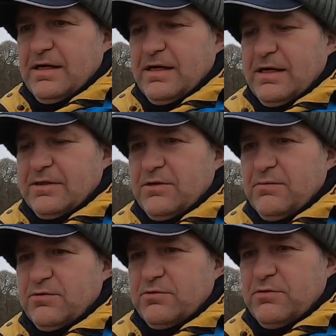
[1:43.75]
I thought I
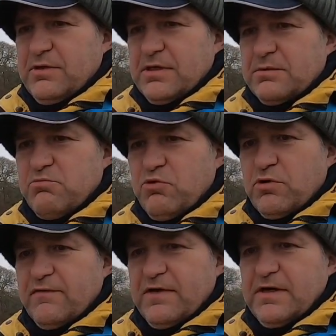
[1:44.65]
would do this more
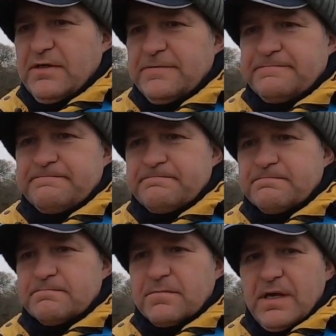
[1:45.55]
of a
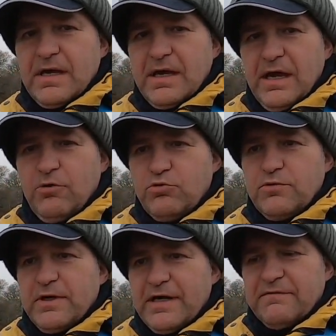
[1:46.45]
how
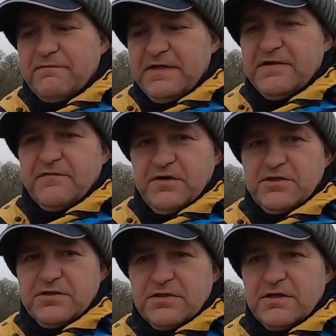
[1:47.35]
do I feed a
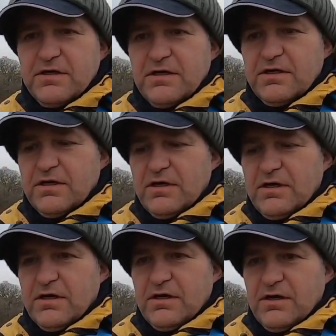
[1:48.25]
fish
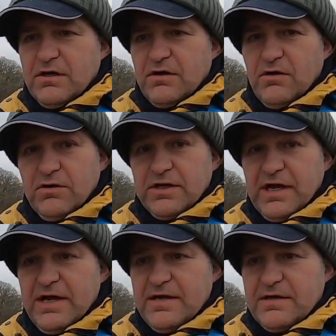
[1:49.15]
on a
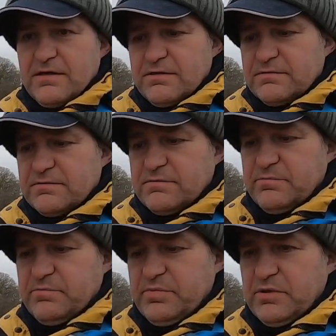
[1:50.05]
kayak,
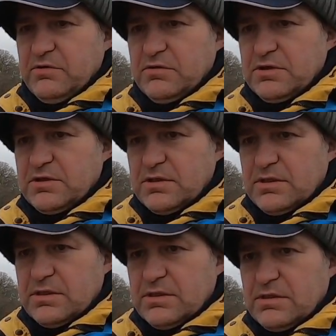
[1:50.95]
because
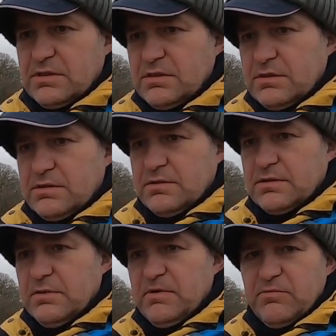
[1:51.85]

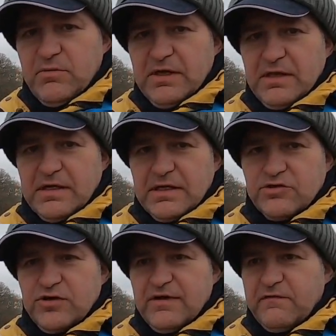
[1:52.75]
some people may think it's
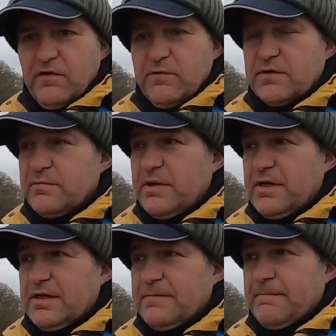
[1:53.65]
straightforward, but
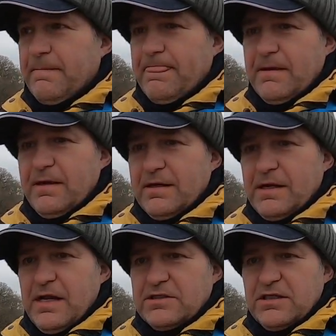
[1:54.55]
it can
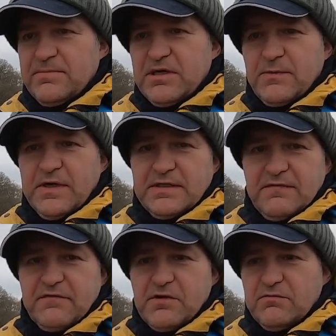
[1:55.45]
actually be quite
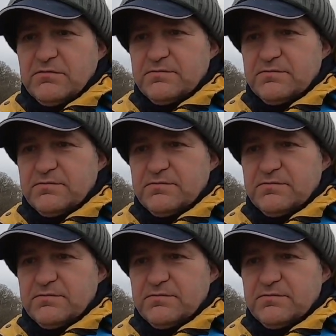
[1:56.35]
difficult.